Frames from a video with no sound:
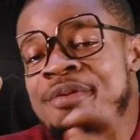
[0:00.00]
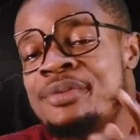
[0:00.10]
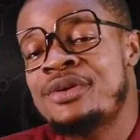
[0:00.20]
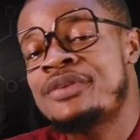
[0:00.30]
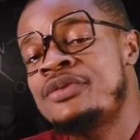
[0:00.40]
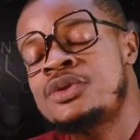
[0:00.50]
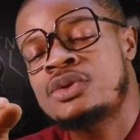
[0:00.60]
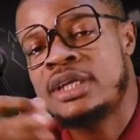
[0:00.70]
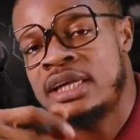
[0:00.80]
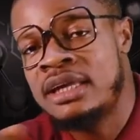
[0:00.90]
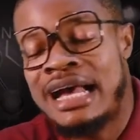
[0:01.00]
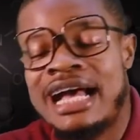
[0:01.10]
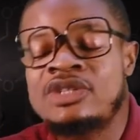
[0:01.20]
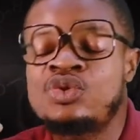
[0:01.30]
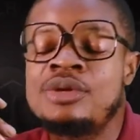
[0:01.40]
beautiful today
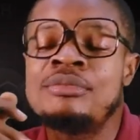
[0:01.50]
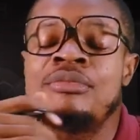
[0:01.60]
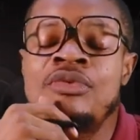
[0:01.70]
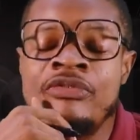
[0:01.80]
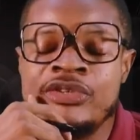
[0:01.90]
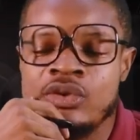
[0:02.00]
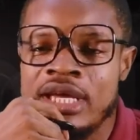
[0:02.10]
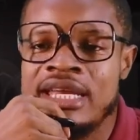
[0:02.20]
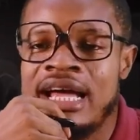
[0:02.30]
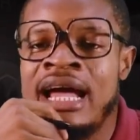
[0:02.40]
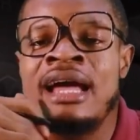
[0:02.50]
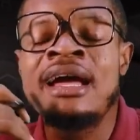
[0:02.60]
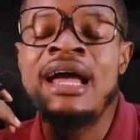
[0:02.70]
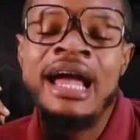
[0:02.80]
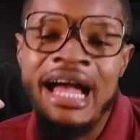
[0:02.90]
as we move together
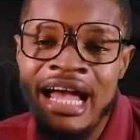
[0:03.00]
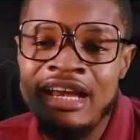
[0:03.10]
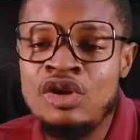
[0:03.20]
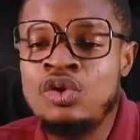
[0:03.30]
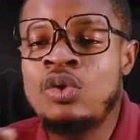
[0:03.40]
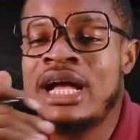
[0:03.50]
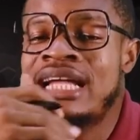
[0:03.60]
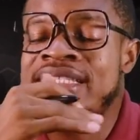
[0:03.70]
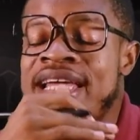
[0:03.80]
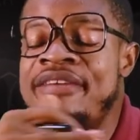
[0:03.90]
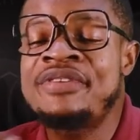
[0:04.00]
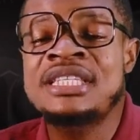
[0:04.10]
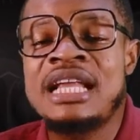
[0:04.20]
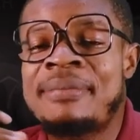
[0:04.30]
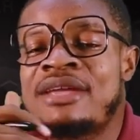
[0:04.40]
and look at
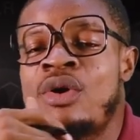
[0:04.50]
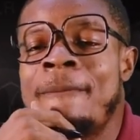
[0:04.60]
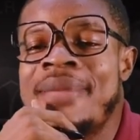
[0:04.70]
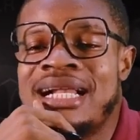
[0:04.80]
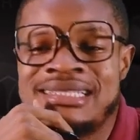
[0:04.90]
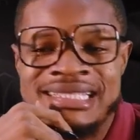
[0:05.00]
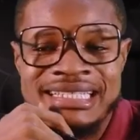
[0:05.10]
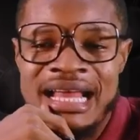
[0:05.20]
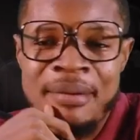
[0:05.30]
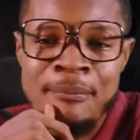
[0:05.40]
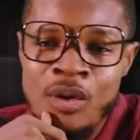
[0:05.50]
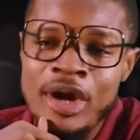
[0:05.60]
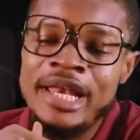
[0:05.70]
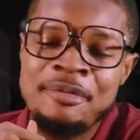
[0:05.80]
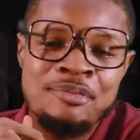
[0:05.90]
everything about your melting and
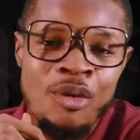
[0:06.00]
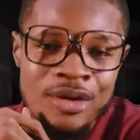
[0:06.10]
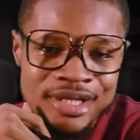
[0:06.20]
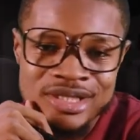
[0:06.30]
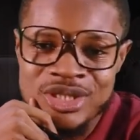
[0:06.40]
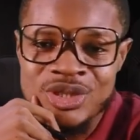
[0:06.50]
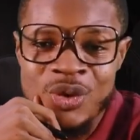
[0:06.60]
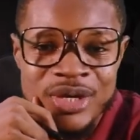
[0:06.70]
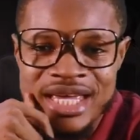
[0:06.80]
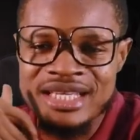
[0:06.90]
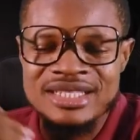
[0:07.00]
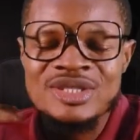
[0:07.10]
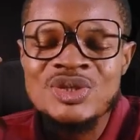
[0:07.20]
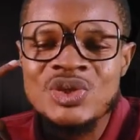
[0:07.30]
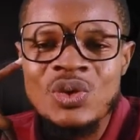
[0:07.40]
boiling points. Oh yes,
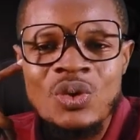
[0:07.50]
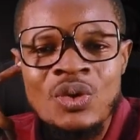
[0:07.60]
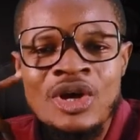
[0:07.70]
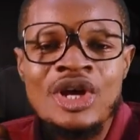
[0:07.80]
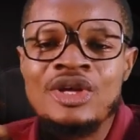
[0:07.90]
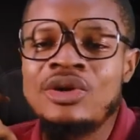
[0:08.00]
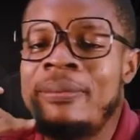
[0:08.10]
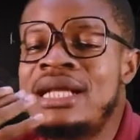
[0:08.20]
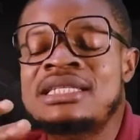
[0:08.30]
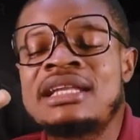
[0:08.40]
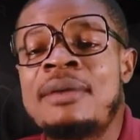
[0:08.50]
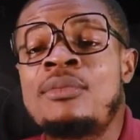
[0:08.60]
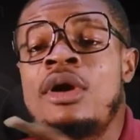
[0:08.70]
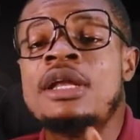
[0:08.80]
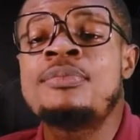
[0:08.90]
so your melting and
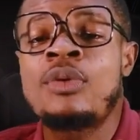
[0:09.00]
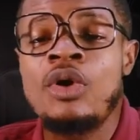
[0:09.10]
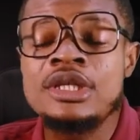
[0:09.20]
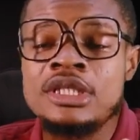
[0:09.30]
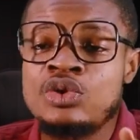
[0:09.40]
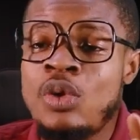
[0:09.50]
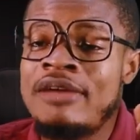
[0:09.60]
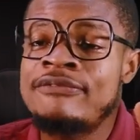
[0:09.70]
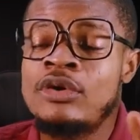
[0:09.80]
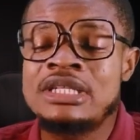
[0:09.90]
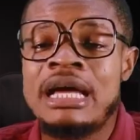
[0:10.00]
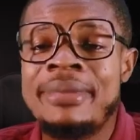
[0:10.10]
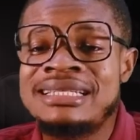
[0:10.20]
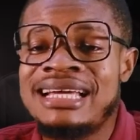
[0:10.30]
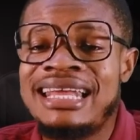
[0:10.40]
boiling point is one
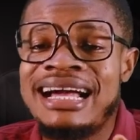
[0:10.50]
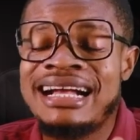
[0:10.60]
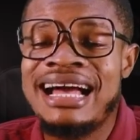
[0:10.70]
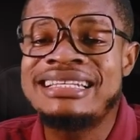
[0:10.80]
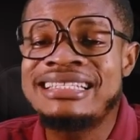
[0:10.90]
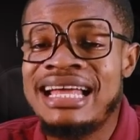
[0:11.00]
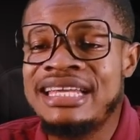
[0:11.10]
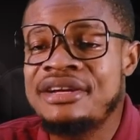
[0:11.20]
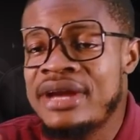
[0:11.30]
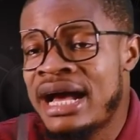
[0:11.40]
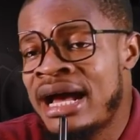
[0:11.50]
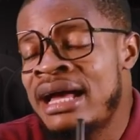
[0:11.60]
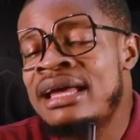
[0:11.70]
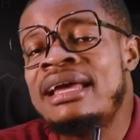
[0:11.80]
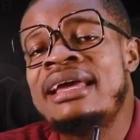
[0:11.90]
fundamental and cardinal area
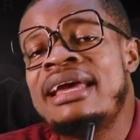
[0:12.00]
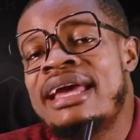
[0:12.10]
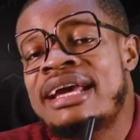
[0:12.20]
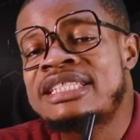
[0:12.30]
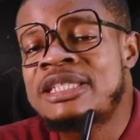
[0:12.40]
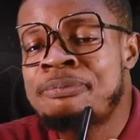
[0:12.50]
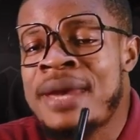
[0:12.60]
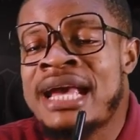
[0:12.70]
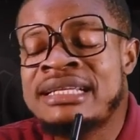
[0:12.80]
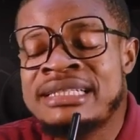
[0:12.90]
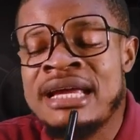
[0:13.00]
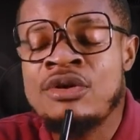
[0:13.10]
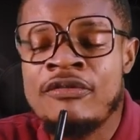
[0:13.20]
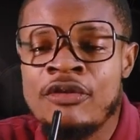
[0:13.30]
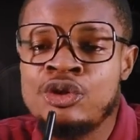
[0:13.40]
expected
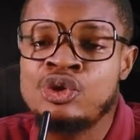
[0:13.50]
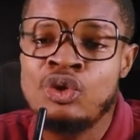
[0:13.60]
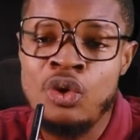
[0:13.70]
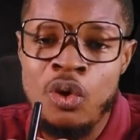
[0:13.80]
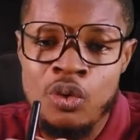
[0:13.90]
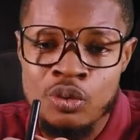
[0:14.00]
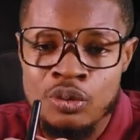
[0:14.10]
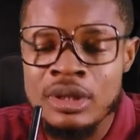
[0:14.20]
of us to know.